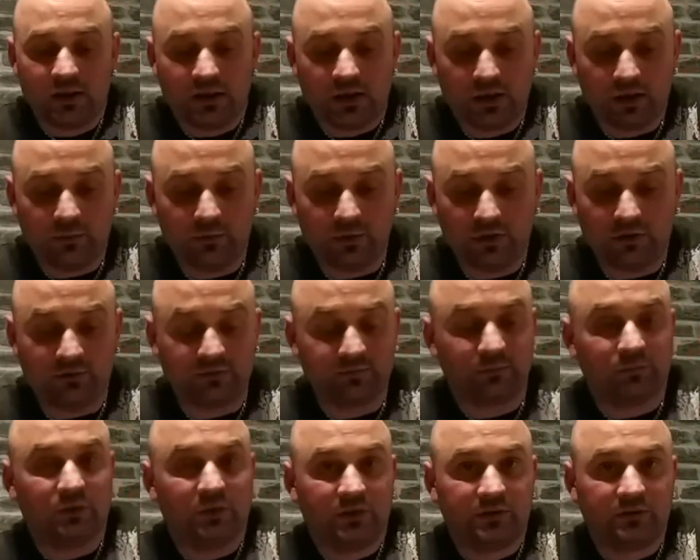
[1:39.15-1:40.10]
A lot of
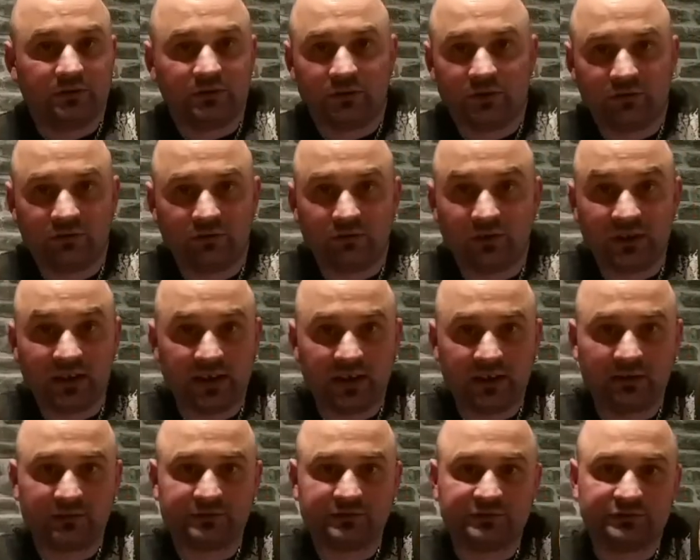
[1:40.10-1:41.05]
them like
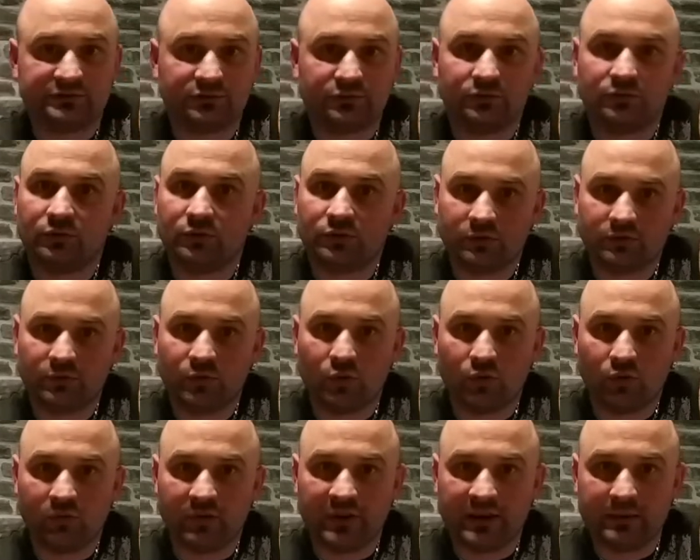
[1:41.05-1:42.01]
greenhouses or
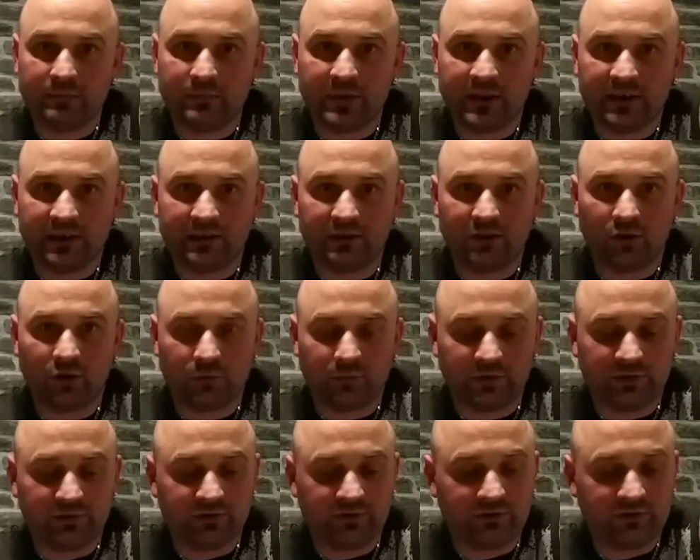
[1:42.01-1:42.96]
already made
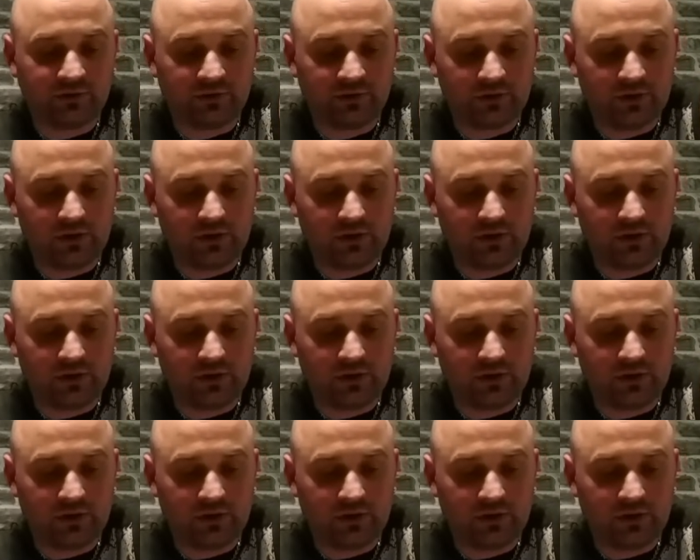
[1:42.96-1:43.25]
allotments.